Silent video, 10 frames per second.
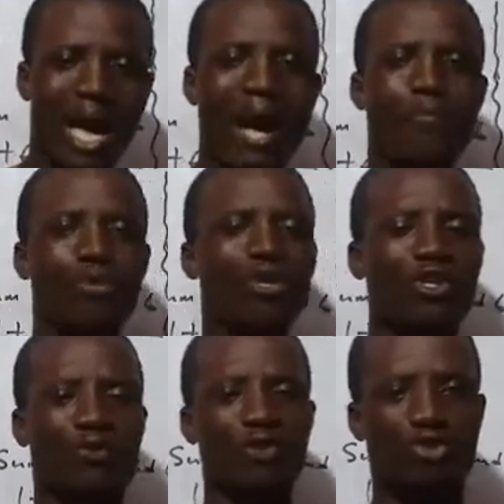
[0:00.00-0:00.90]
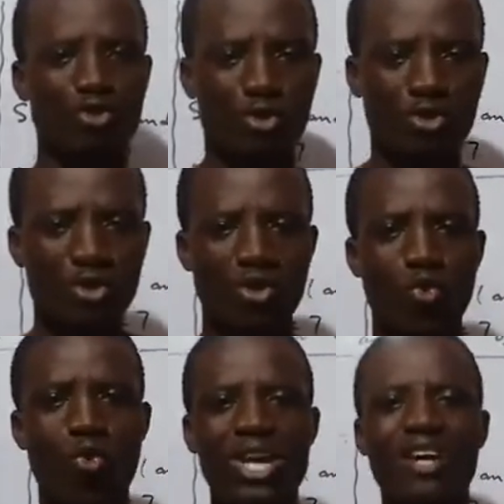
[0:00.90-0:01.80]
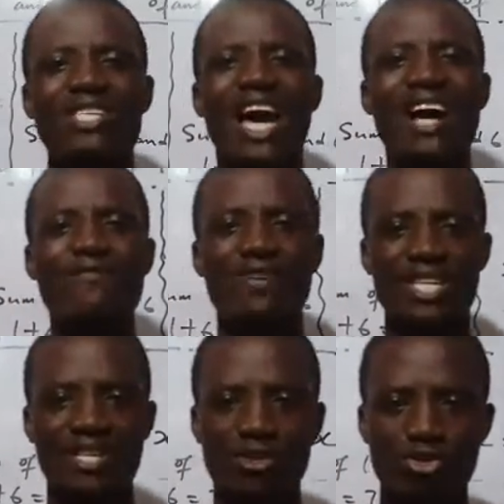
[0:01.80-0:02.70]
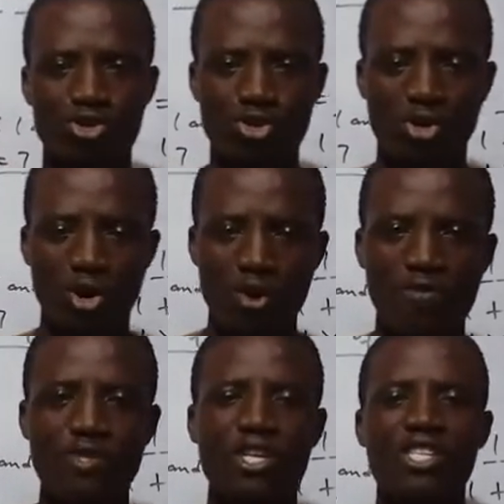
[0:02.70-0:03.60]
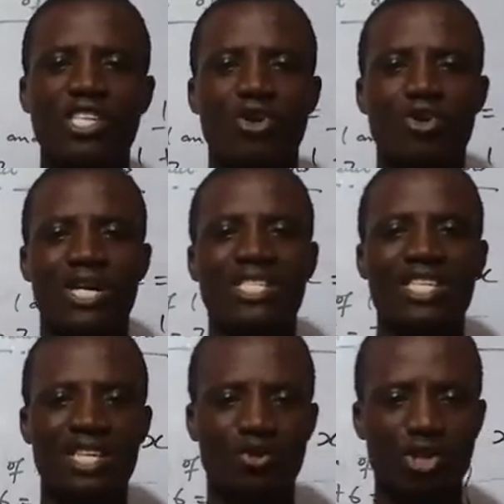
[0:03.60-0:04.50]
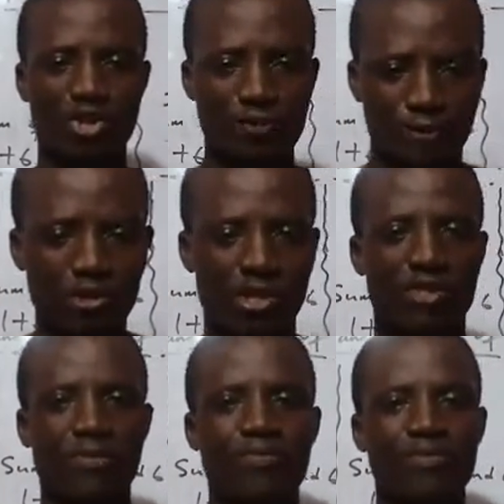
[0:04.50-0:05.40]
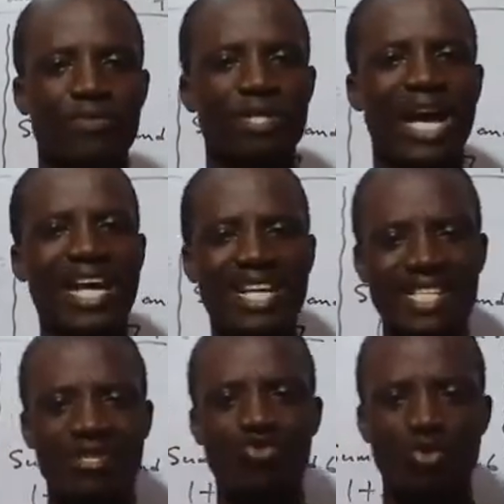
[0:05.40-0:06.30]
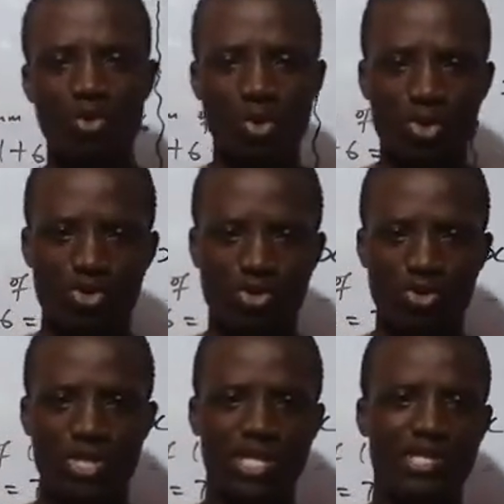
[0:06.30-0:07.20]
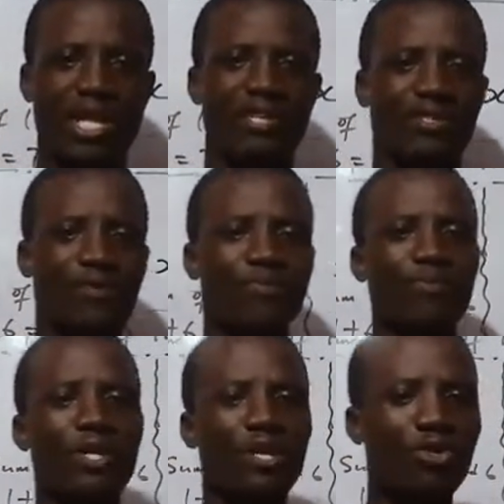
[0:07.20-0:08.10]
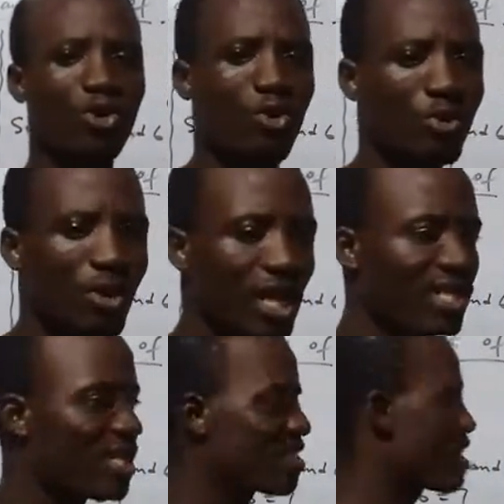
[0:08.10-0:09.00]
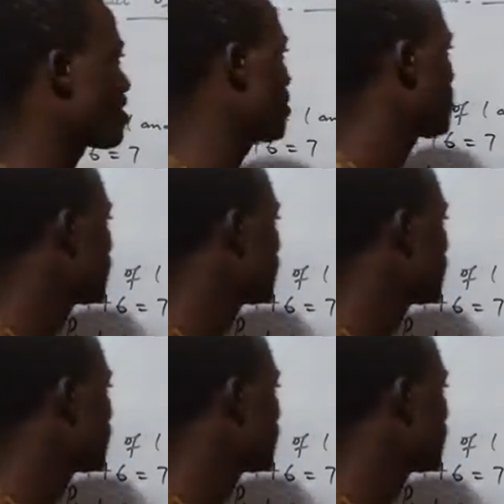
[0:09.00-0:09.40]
and product of the roots without having to solve the quadratic equation first. And that is what we want to do in this class. So let's get started.